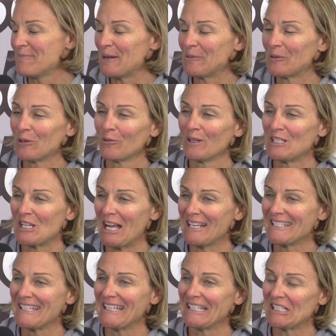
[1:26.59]
but we're
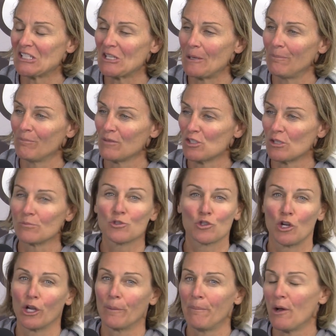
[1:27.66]
rejecting some some
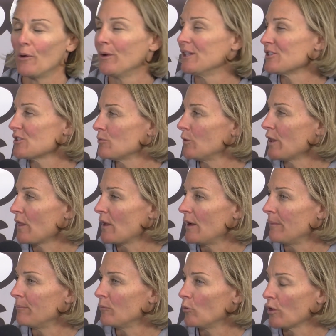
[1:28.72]
strong opponents with um,